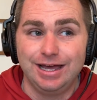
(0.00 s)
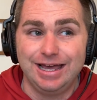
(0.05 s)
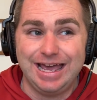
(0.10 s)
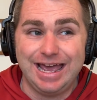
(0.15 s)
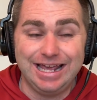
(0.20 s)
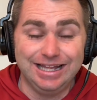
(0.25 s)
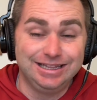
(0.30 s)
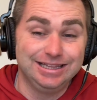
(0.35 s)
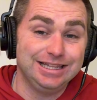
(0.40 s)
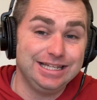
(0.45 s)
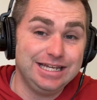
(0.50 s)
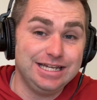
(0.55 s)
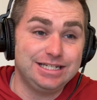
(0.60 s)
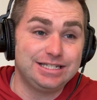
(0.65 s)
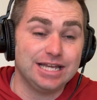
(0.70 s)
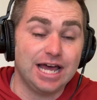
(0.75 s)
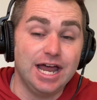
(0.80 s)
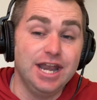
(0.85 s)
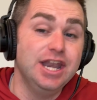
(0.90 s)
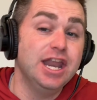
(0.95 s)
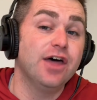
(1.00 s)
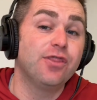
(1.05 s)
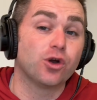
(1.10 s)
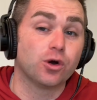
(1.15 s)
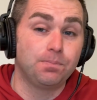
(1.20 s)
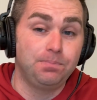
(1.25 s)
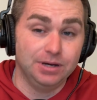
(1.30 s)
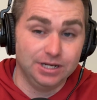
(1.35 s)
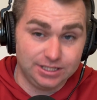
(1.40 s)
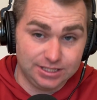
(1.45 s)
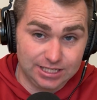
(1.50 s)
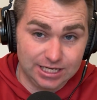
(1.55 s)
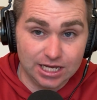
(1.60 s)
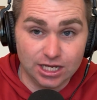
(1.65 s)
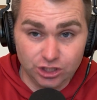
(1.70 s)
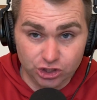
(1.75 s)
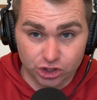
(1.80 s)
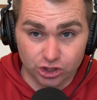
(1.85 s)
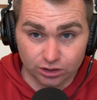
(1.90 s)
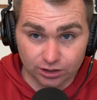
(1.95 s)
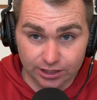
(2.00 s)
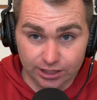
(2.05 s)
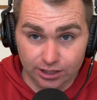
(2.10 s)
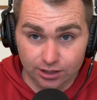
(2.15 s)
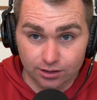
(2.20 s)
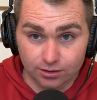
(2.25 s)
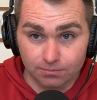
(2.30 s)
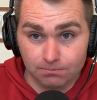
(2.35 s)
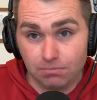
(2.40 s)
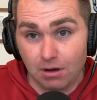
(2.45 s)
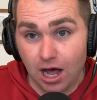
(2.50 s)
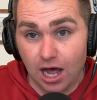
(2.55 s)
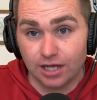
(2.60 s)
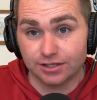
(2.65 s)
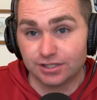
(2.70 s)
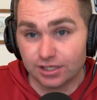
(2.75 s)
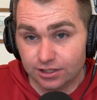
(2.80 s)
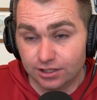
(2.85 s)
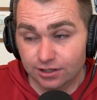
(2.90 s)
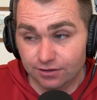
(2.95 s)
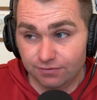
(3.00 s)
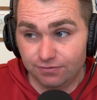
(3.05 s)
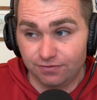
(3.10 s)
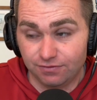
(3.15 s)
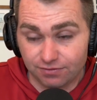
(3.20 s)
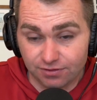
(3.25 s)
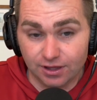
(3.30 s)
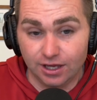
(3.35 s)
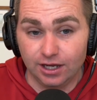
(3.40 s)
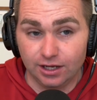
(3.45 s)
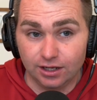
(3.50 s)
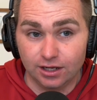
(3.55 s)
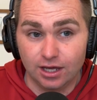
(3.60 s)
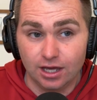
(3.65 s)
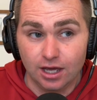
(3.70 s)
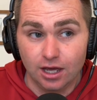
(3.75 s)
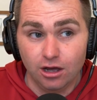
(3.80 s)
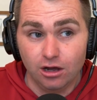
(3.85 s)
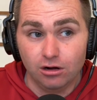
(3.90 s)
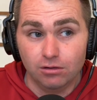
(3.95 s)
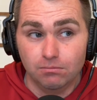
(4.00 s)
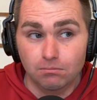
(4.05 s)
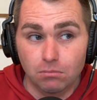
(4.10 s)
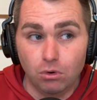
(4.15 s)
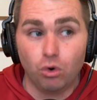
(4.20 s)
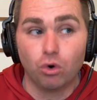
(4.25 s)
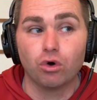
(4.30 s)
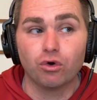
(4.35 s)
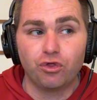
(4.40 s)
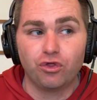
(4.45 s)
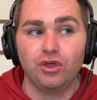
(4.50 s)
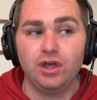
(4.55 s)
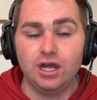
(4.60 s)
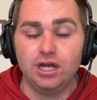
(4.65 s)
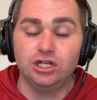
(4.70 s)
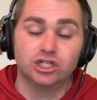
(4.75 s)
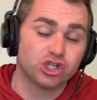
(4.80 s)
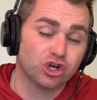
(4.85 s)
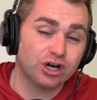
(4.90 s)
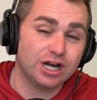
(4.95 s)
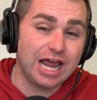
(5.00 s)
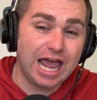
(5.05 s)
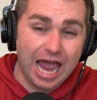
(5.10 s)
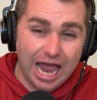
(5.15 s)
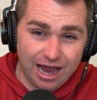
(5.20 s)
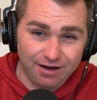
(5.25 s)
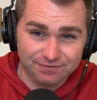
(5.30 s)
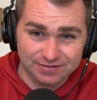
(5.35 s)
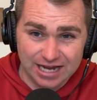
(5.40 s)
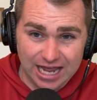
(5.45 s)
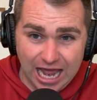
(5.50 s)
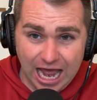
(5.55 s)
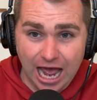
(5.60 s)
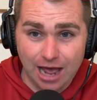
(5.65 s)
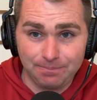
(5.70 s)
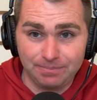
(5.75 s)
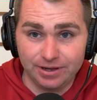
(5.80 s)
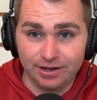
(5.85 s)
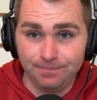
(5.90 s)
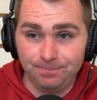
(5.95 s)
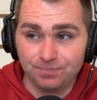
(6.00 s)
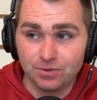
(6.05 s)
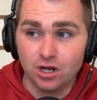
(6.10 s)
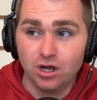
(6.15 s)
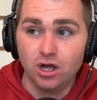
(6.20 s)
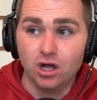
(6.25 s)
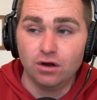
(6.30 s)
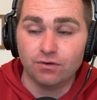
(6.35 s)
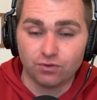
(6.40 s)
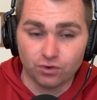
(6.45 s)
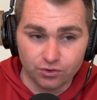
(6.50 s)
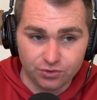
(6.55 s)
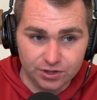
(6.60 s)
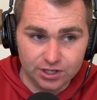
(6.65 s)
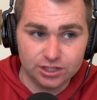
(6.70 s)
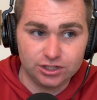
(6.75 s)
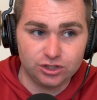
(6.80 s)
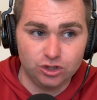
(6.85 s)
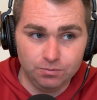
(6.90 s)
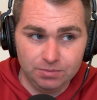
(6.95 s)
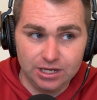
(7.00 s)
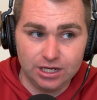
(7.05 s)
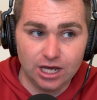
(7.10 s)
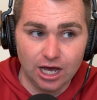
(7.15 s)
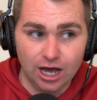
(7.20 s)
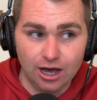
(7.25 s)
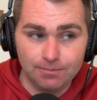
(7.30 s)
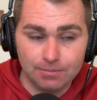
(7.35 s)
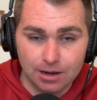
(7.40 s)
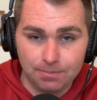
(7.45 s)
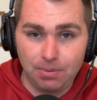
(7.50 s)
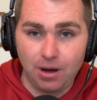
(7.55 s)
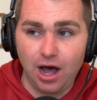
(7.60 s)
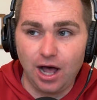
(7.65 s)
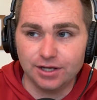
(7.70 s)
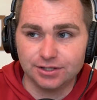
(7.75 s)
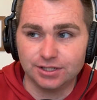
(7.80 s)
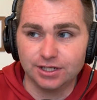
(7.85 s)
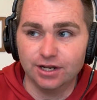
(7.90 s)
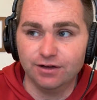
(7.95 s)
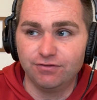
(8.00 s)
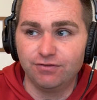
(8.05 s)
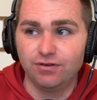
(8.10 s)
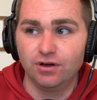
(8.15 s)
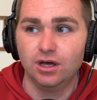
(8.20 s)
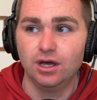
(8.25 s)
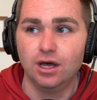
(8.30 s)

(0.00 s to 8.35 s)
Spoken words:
at least another potentially positive thing. More things are going to happen for this to become a positive.